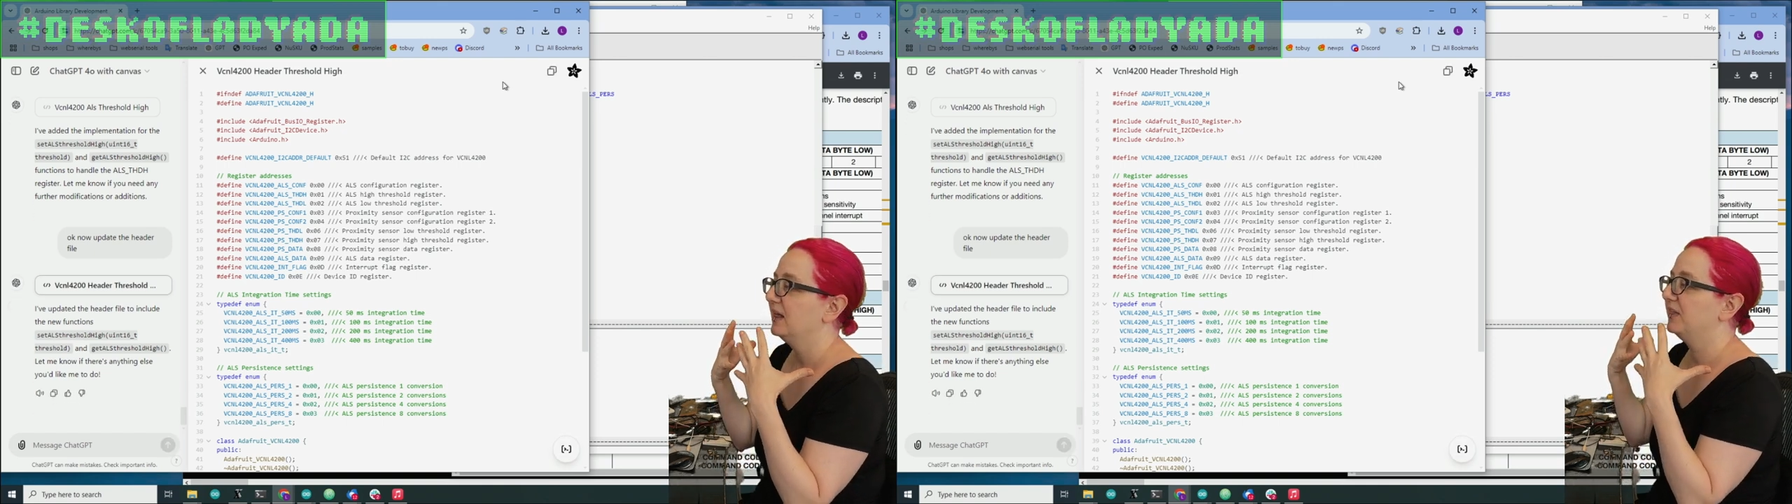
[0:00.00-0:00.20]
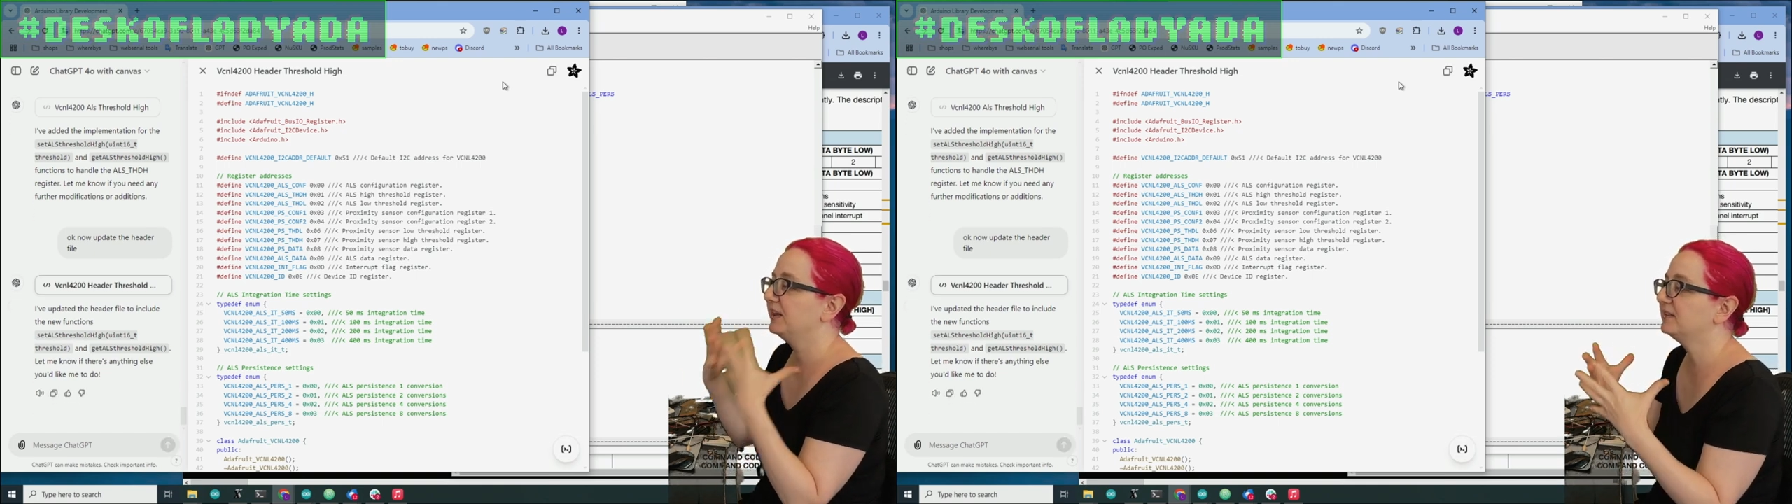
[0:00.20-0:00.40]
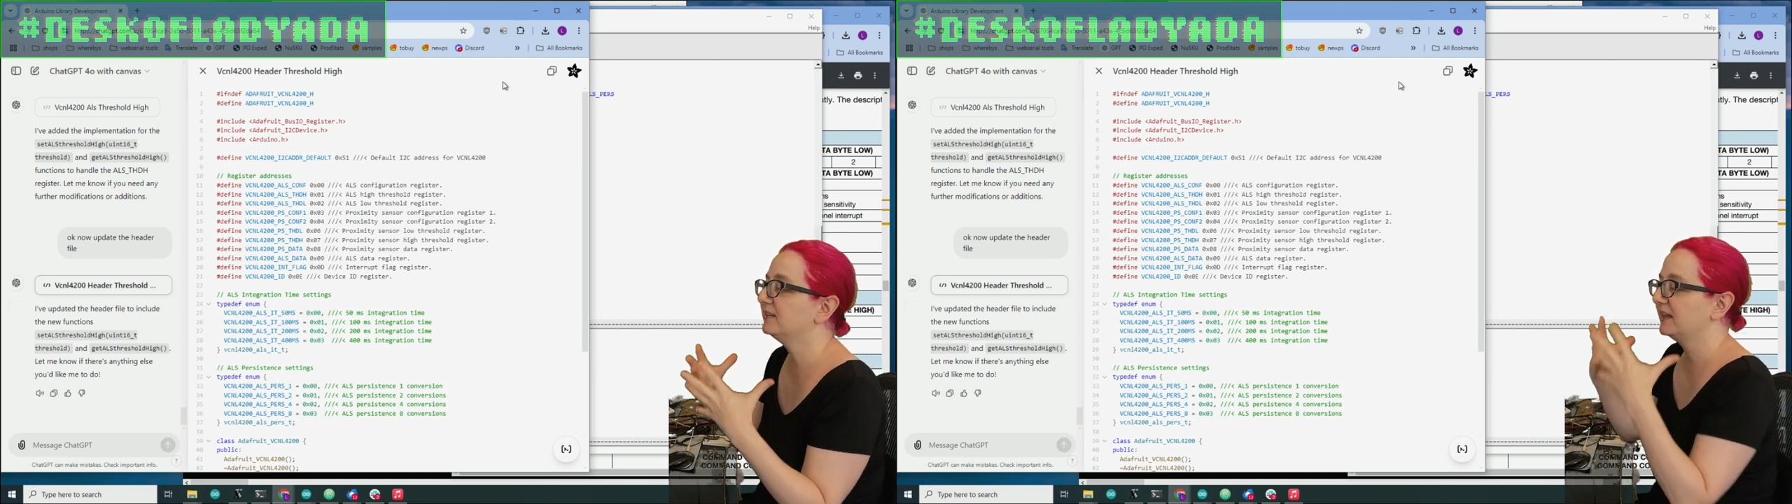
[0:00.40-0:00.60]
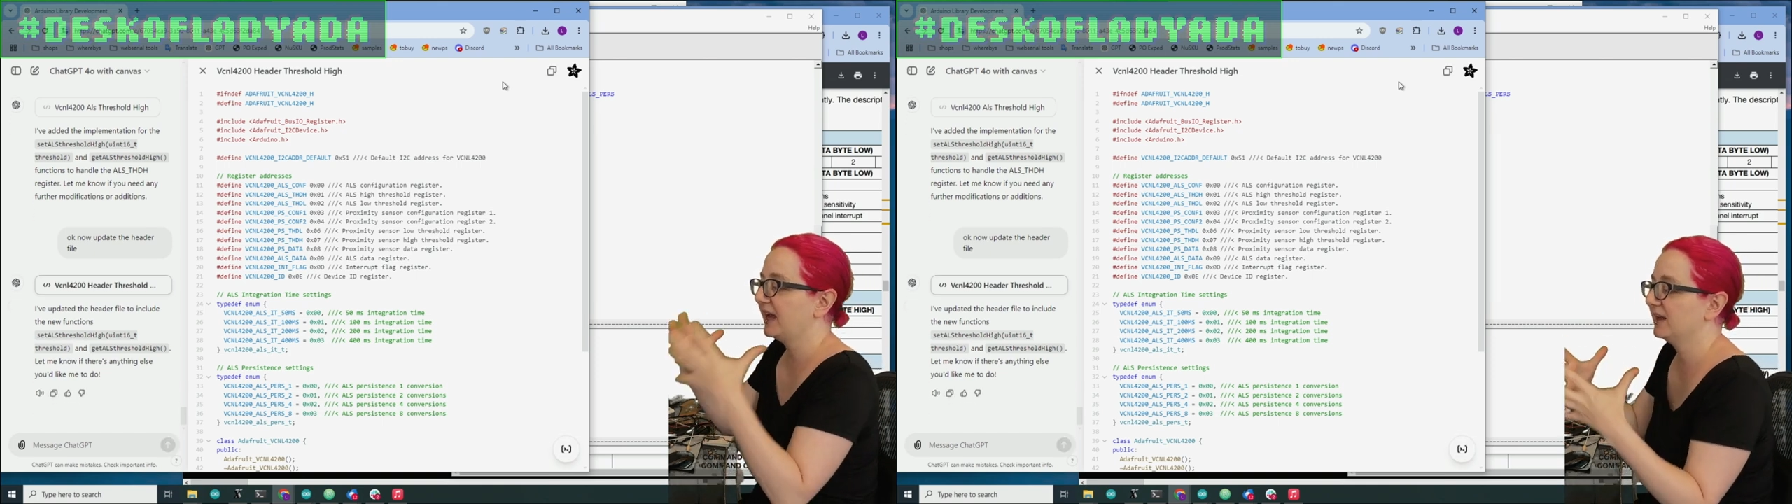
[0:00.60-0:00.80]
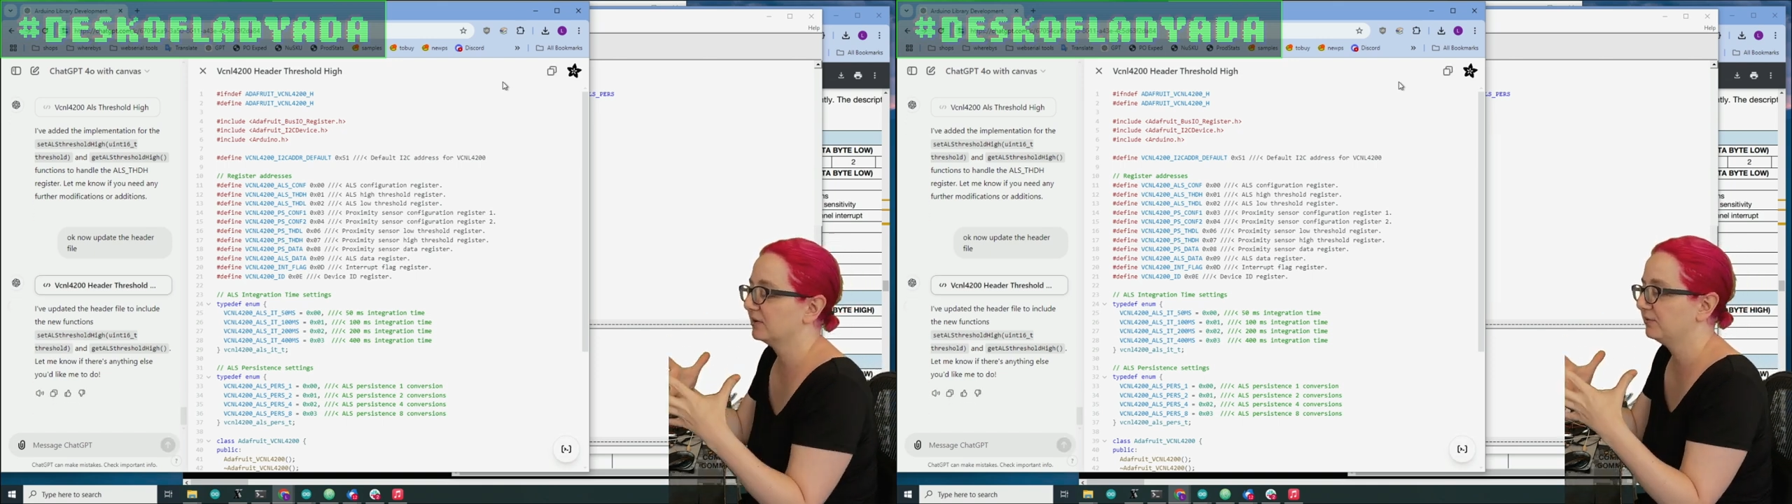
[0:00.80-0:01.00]
this is the
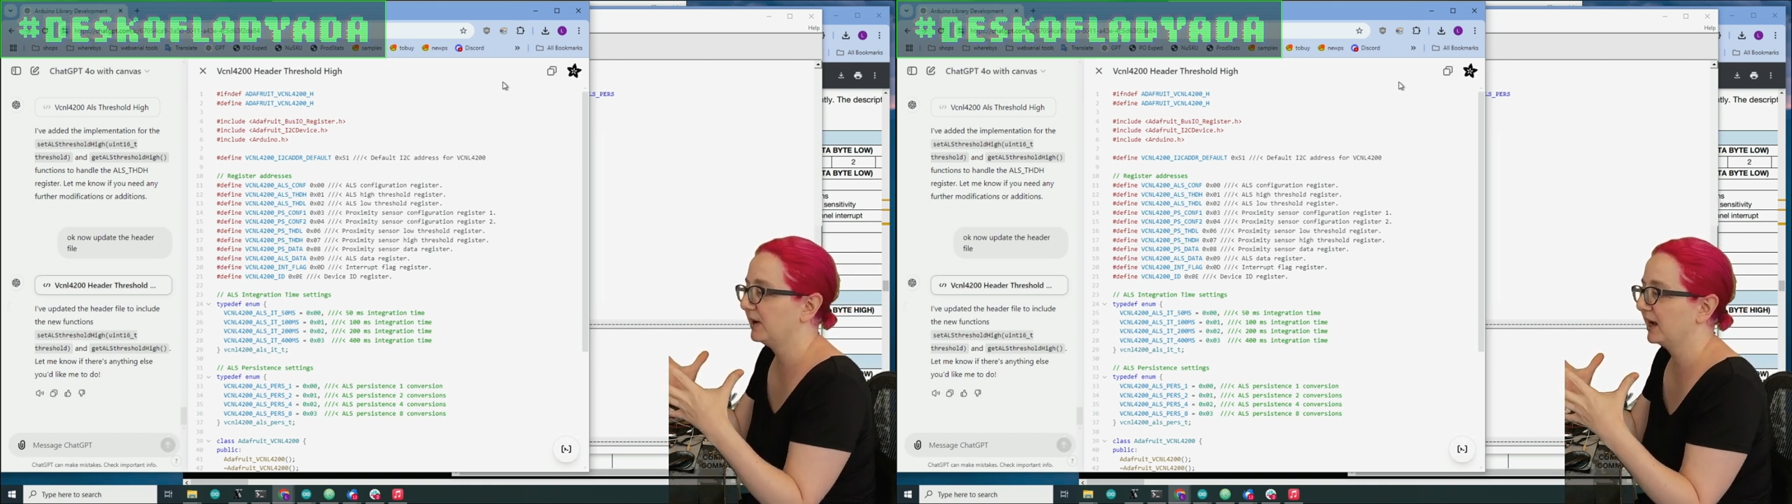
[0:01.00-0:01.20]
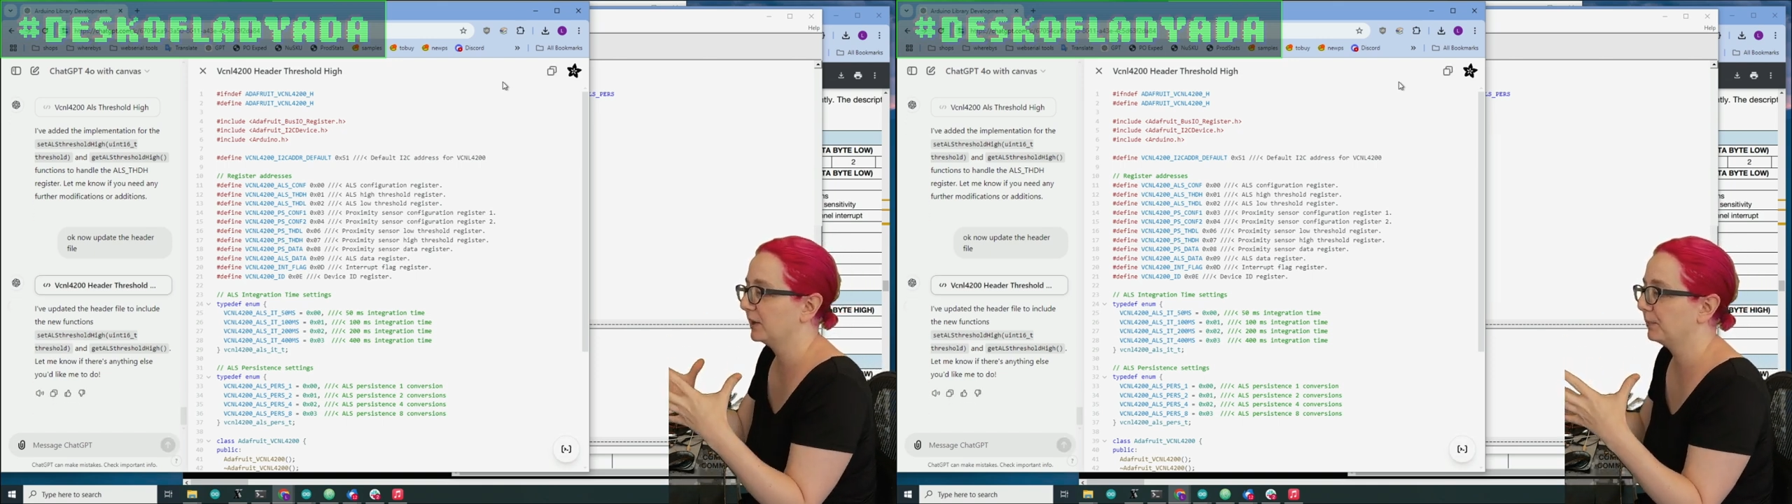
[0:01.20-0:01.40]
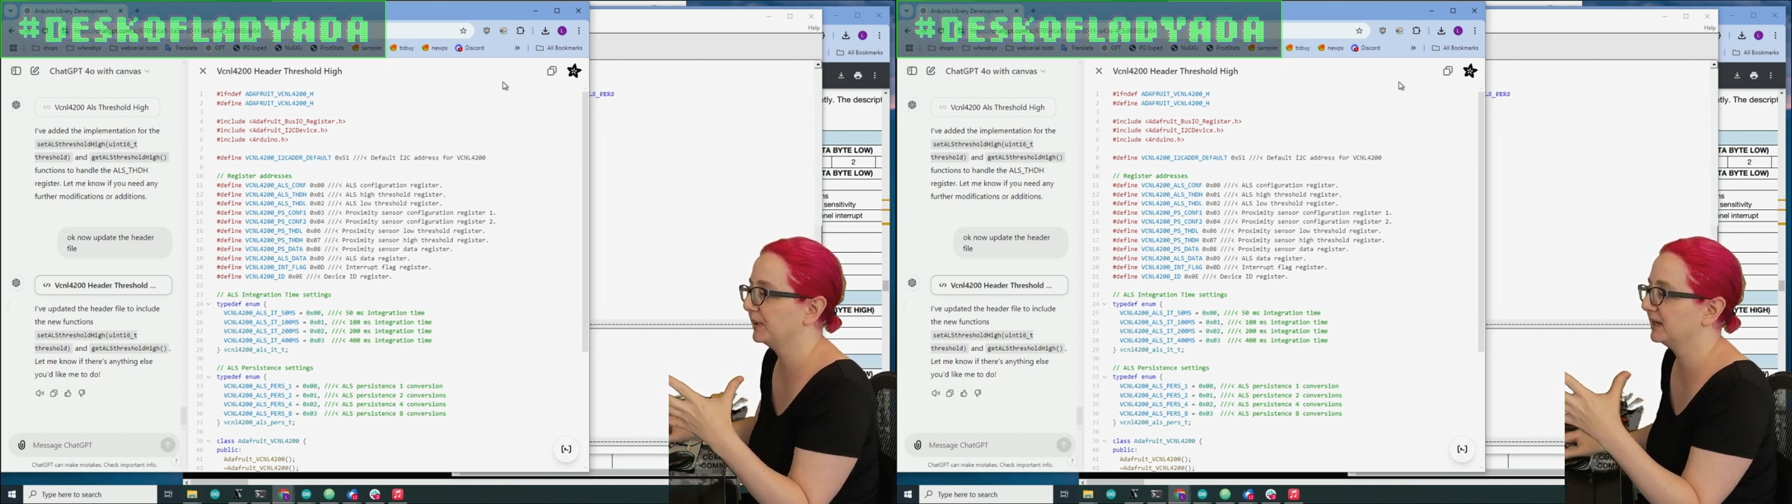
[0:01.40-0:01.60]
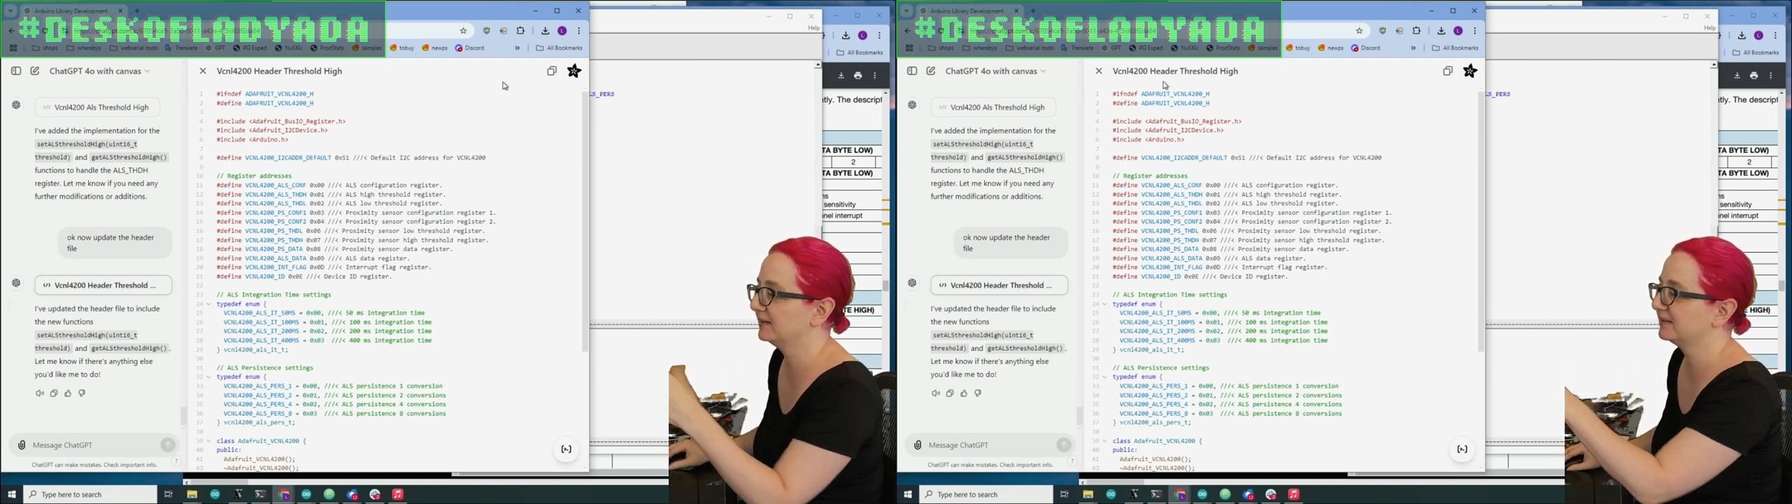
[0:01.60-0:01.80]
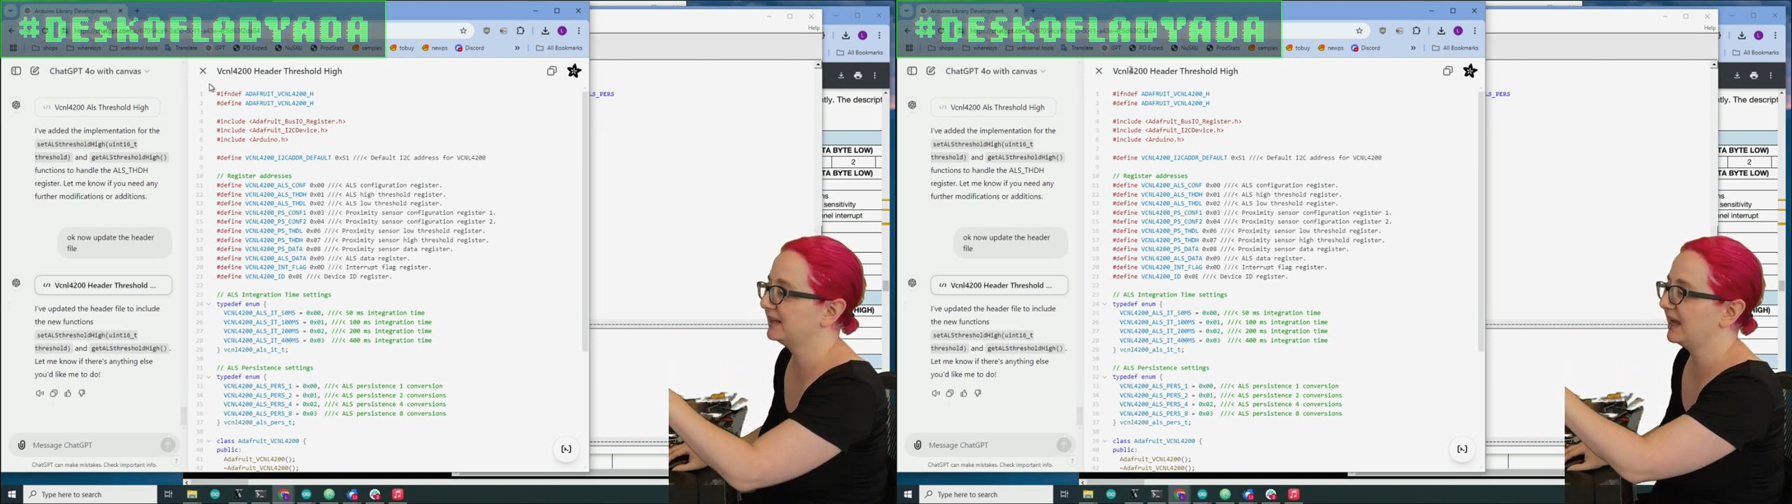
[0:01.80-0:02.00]
header file, but
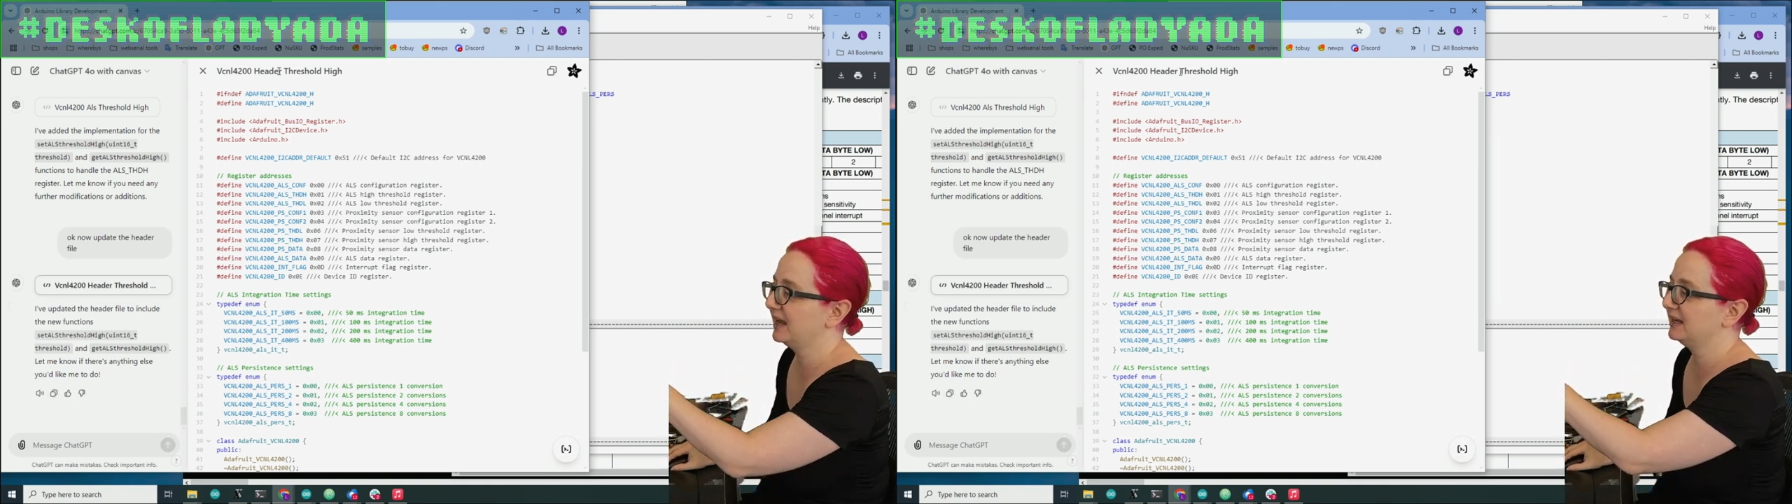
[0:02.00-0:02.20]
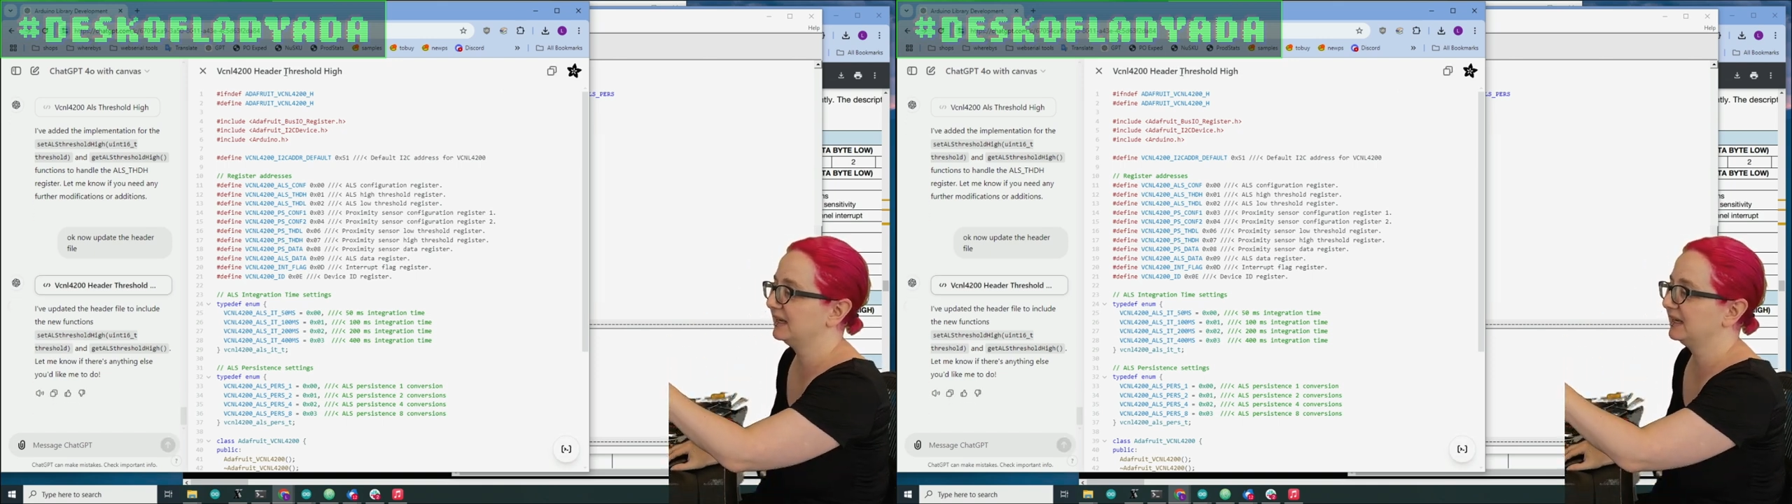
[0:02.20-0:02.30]
instead